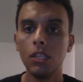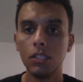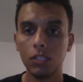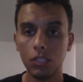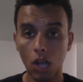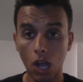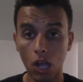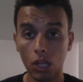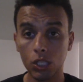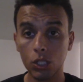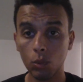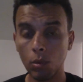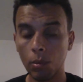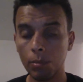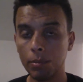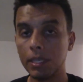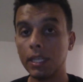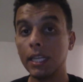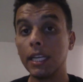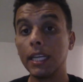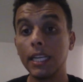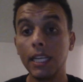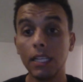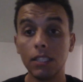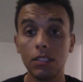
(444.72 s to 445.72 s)
talk to
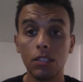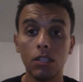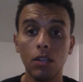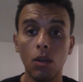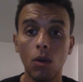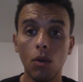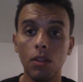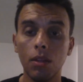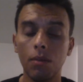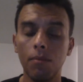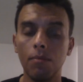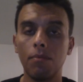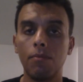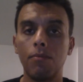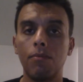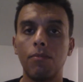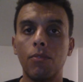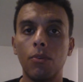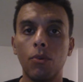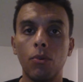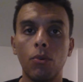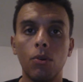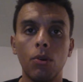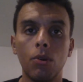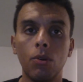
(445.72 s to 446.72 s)
women, get to know them
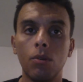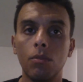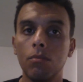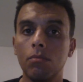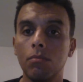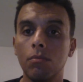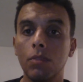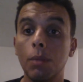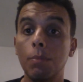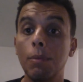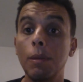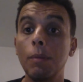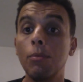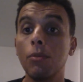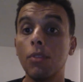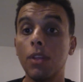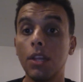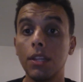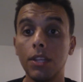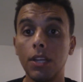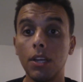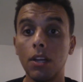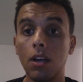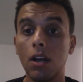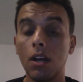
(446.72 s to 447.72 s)
for the people
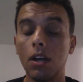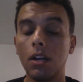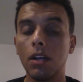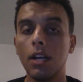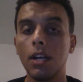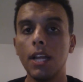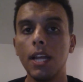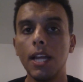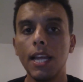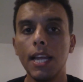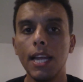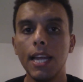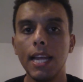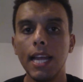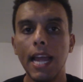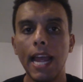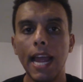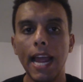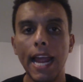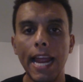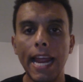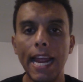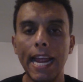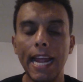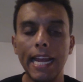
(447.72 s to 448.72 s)
that they are,
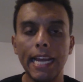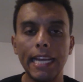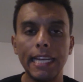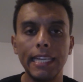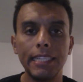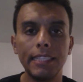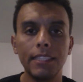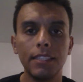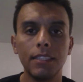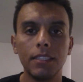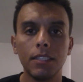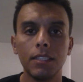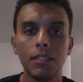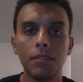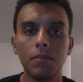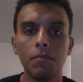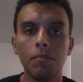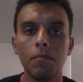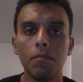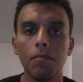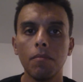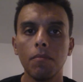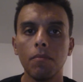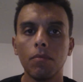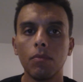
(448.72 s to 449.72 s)
and
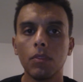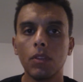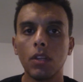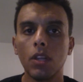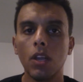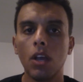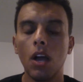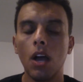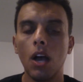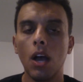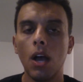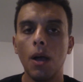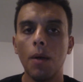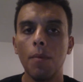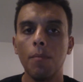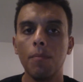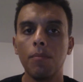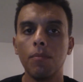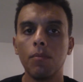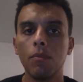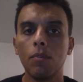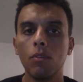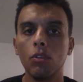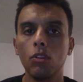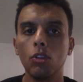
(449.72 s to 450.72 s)

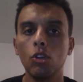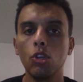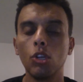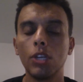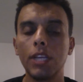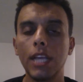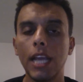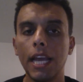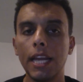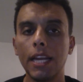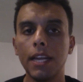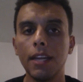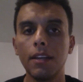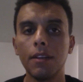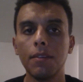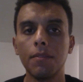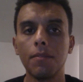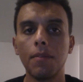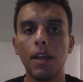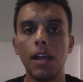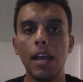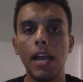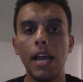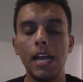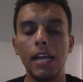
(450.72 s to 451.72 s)
look at
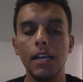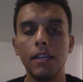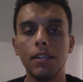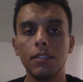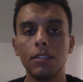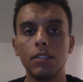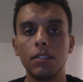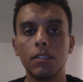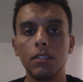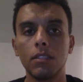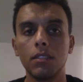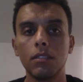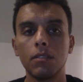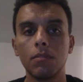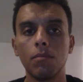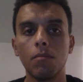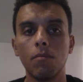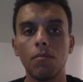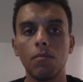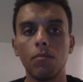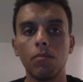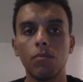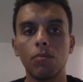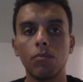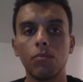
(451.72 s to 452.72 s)
it as
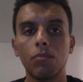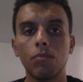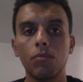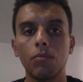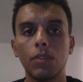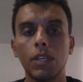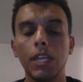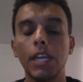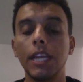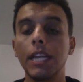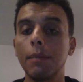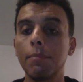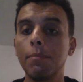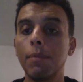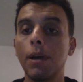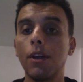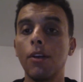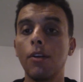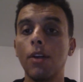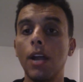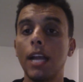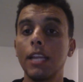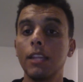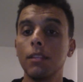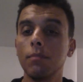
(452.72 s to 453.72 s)
getting
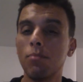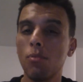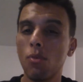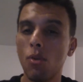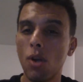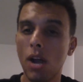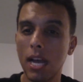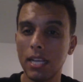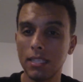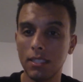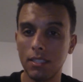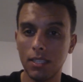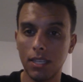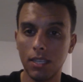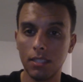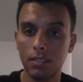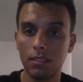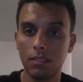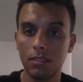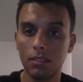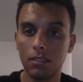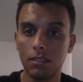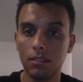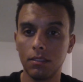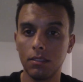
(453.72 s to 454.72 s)
better at the
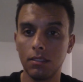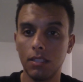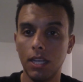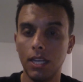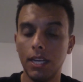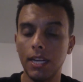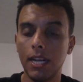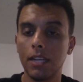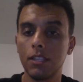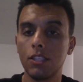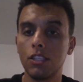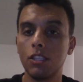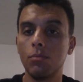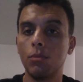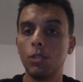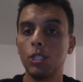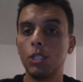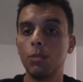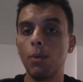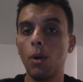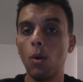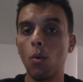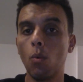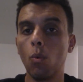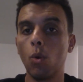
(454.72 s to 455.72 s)
process and not so
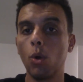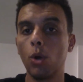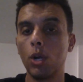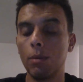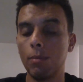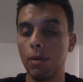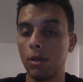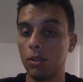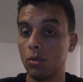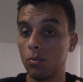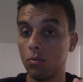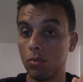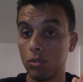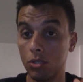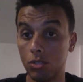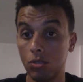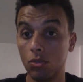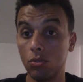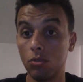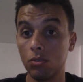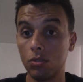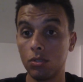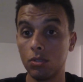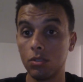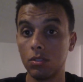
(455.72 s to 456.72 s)
much about worrying about the
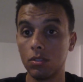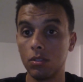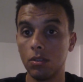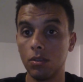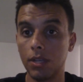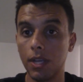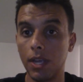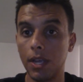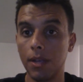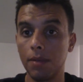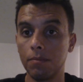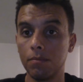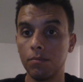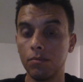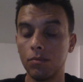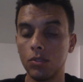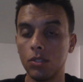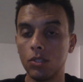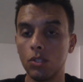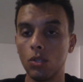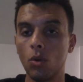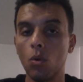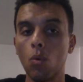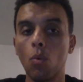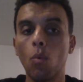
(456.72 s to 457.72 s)
results, okay?
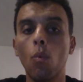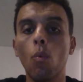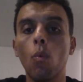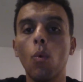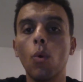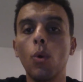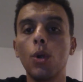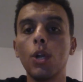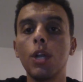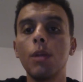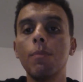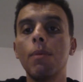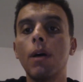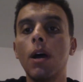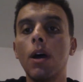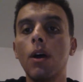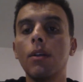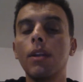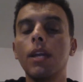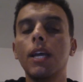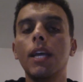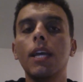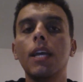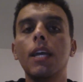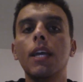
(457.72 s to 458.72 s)
So don't worry
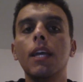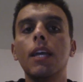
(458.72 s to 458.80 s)
about,